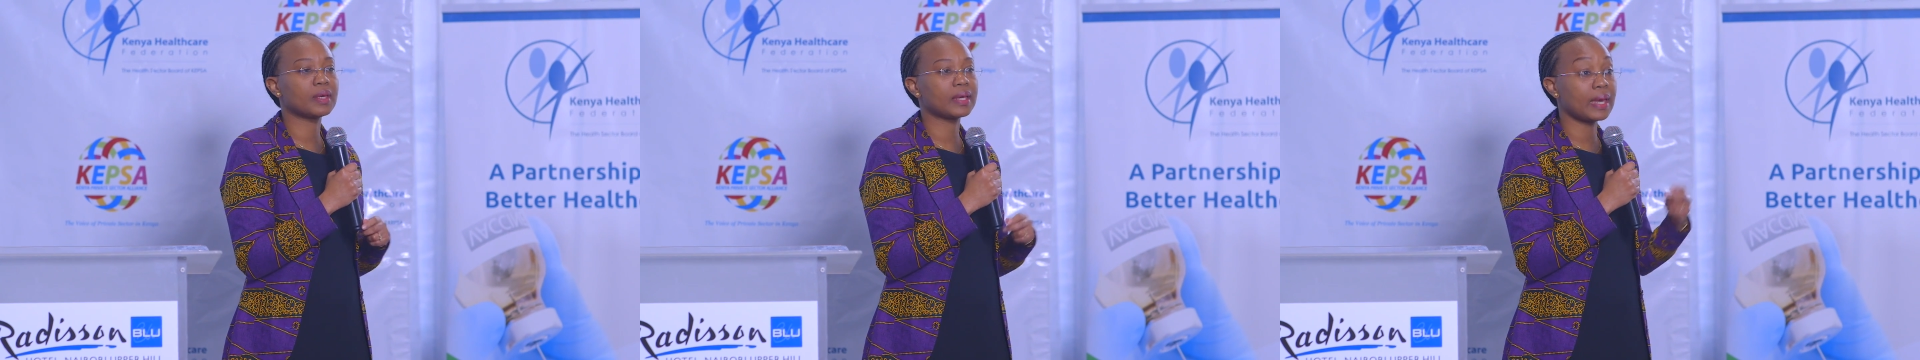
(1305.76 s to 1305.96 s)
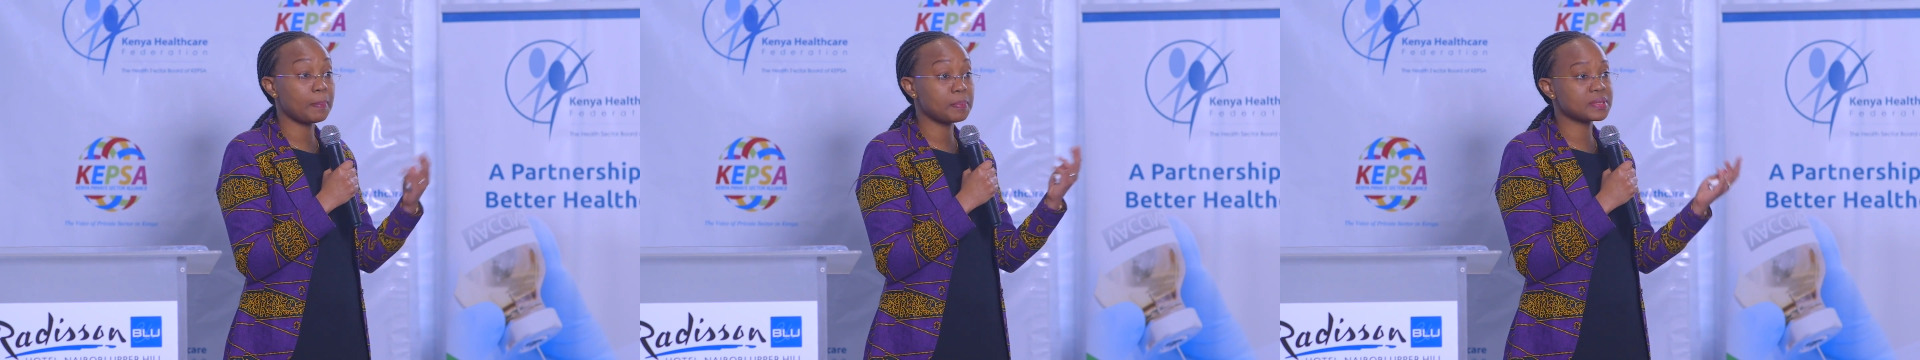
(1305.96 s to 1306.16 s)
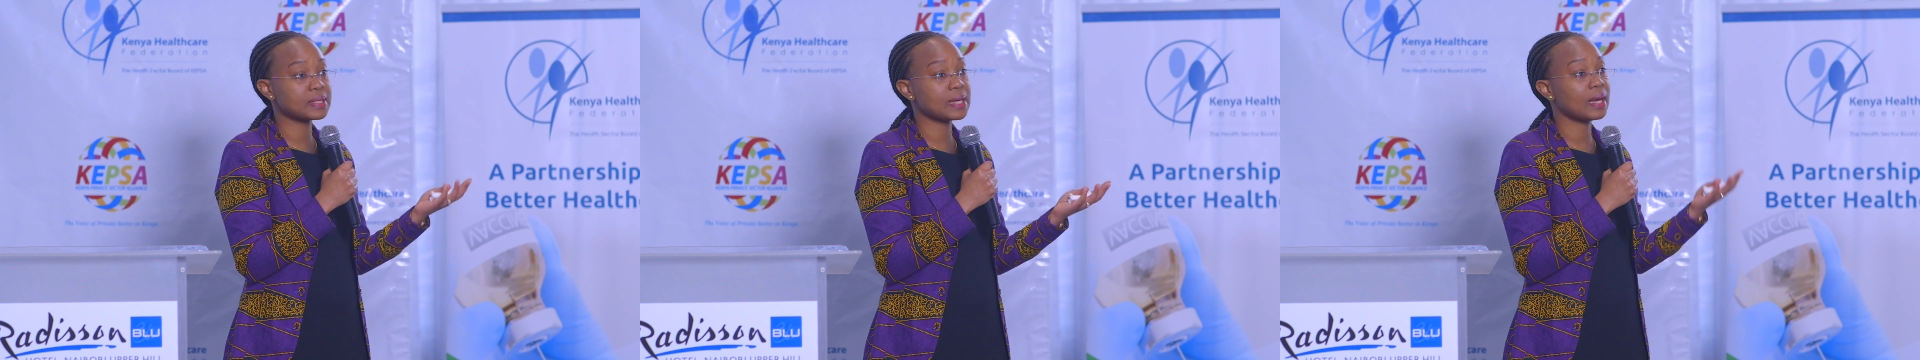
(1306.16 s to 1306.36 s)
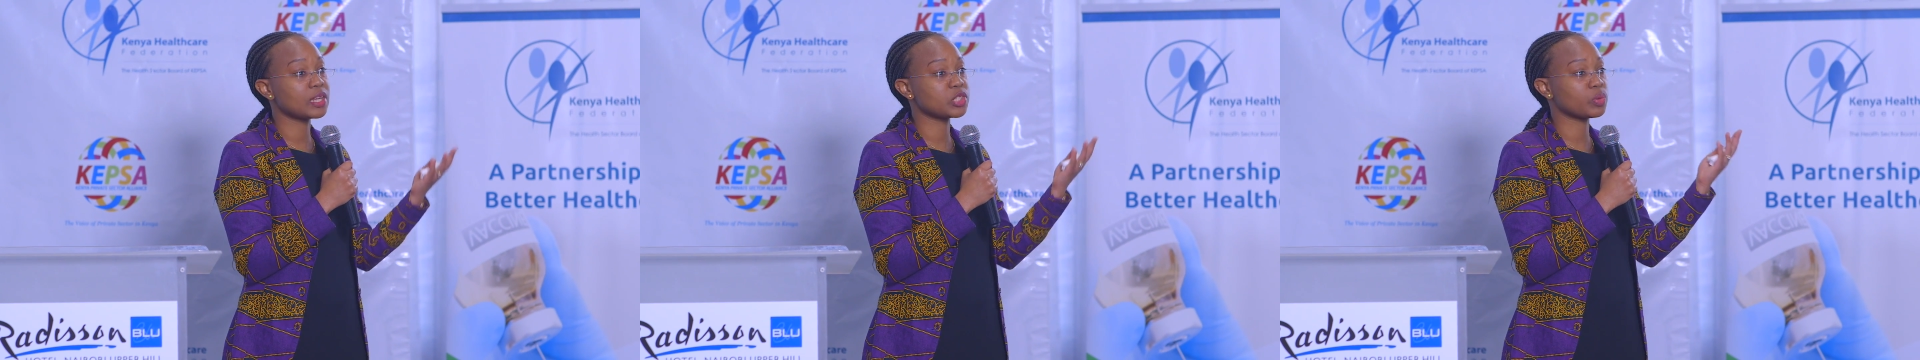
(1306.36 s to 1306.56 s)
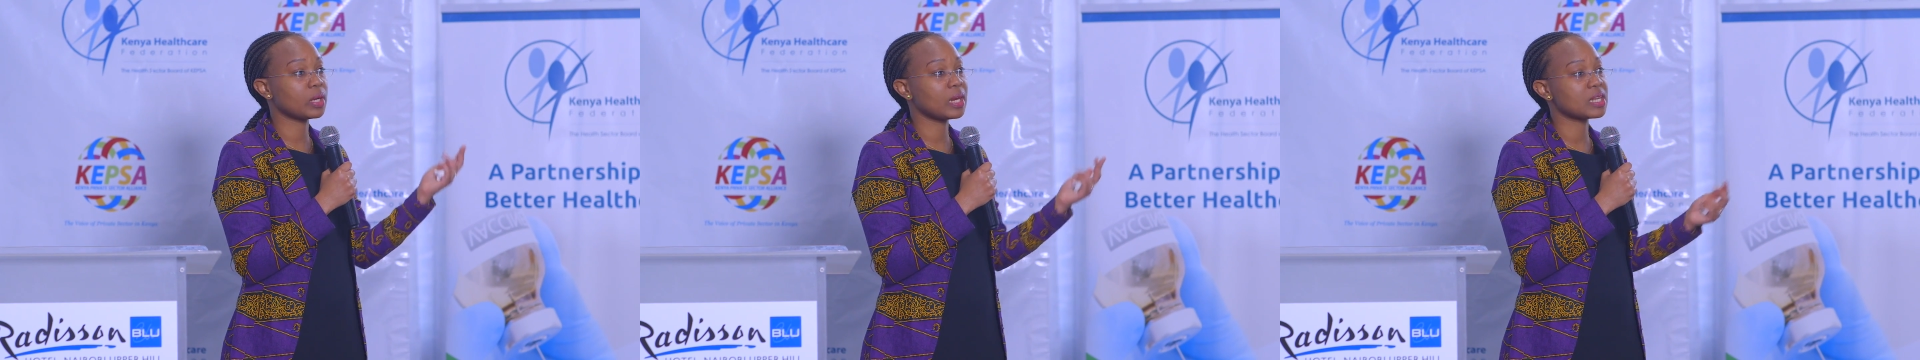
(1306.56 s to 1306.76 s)
KEPSA
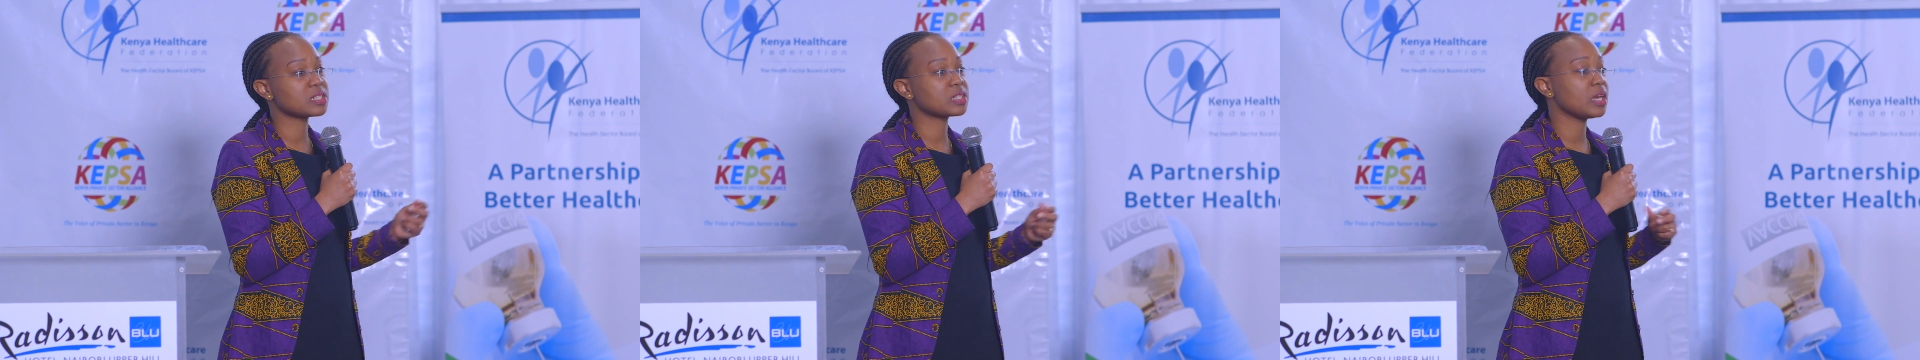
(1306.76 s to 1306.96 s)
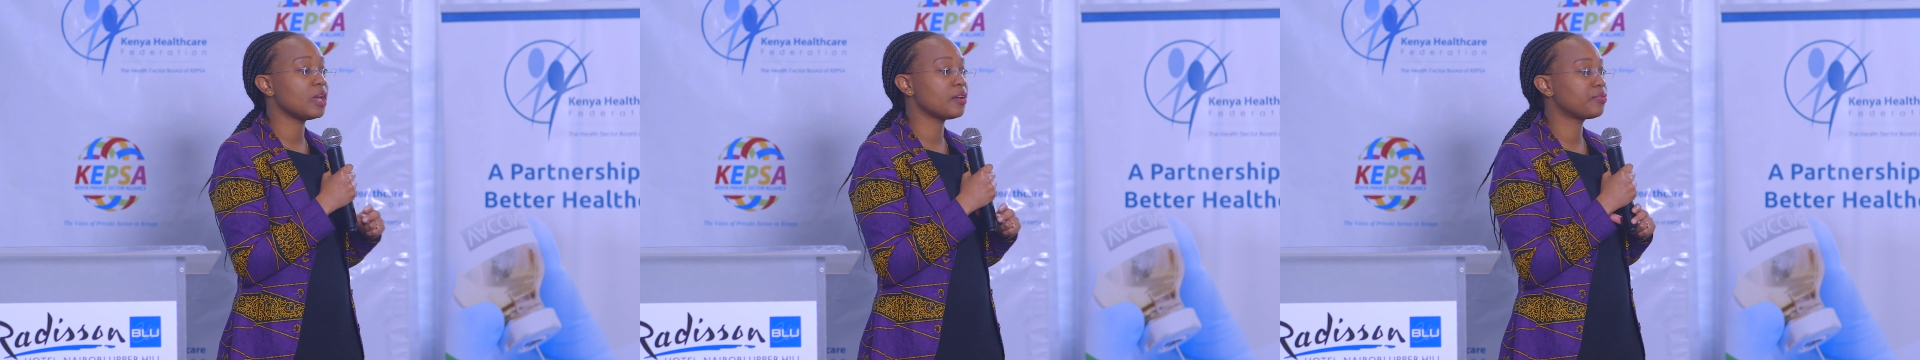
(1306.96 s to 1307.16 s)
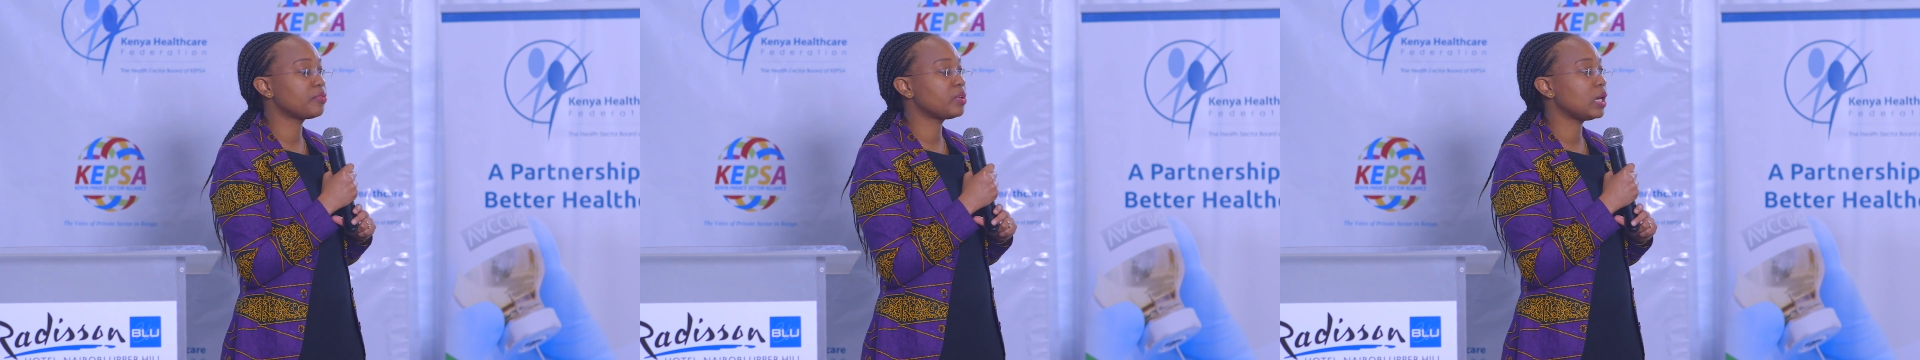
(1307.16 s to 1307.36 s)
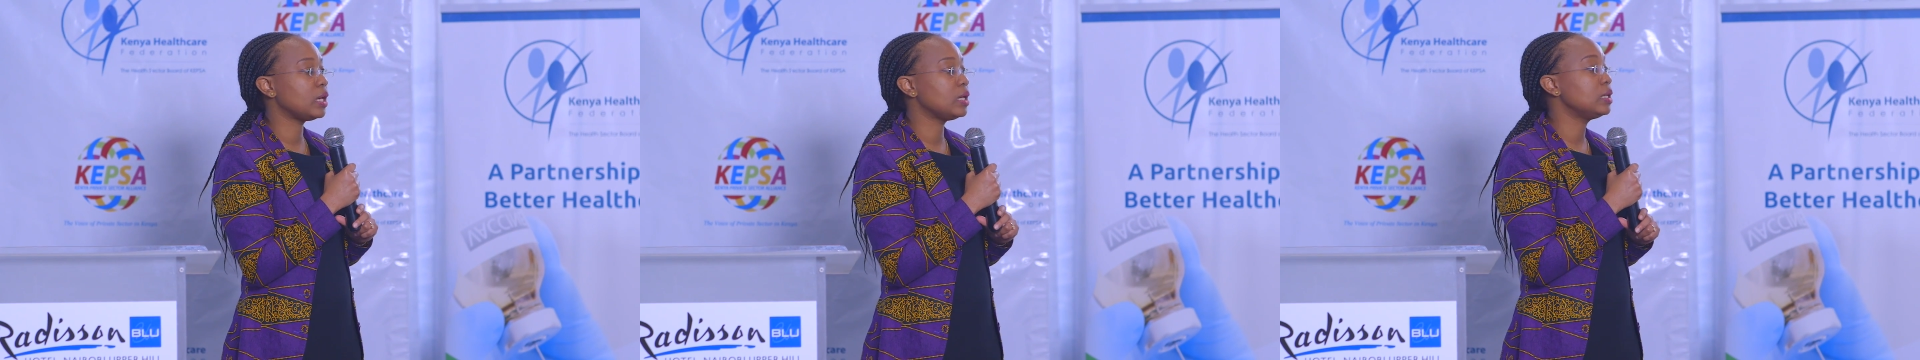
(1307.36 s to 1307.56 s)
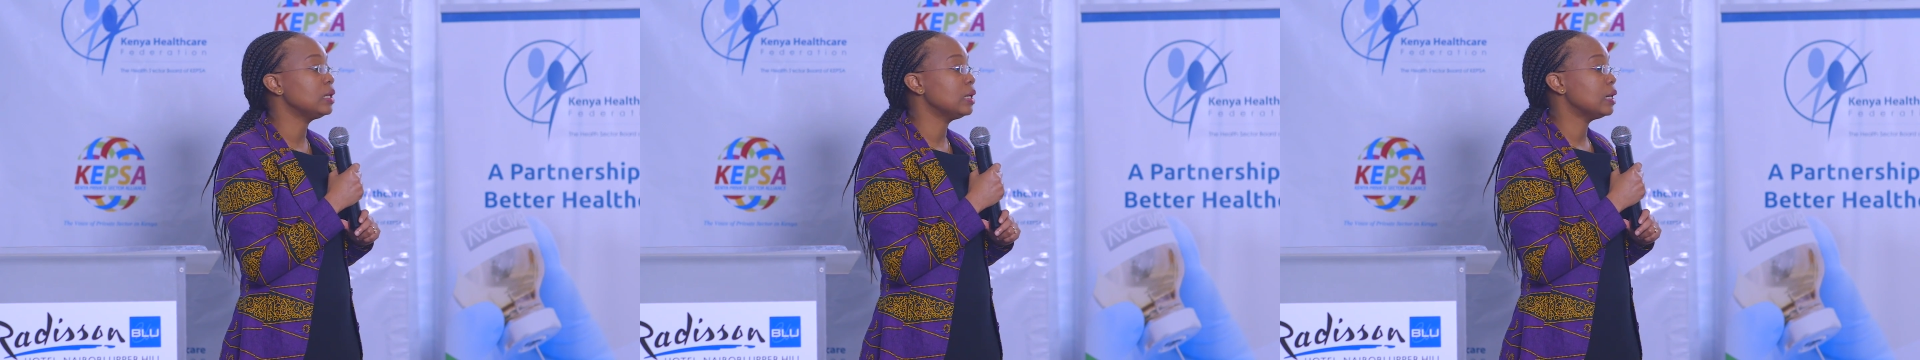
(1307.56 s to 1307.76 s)
as well as
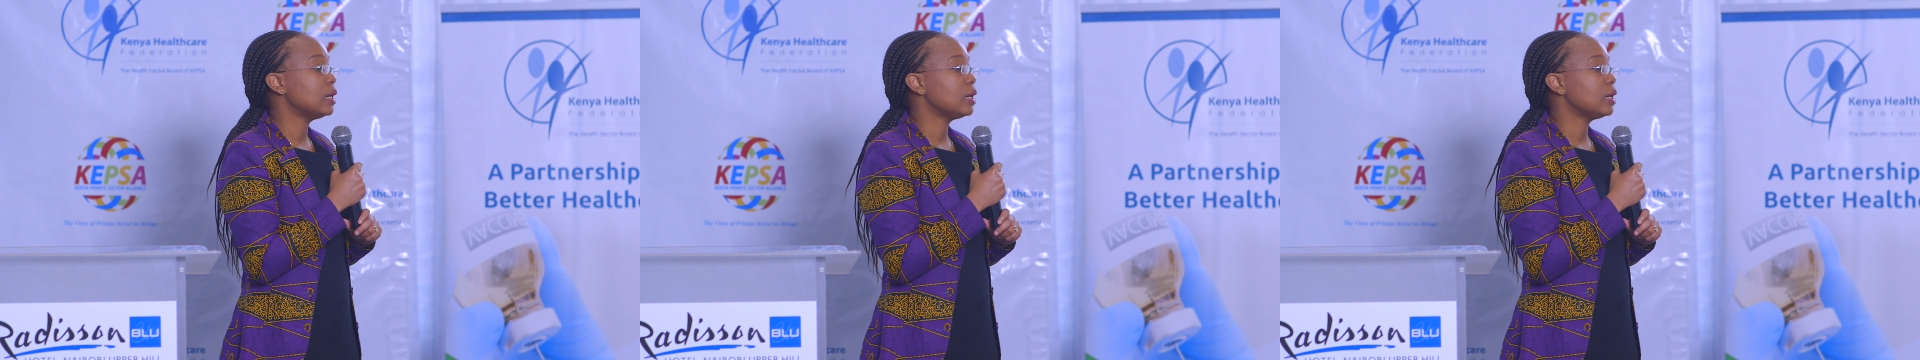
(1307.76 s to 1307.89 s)
FKE,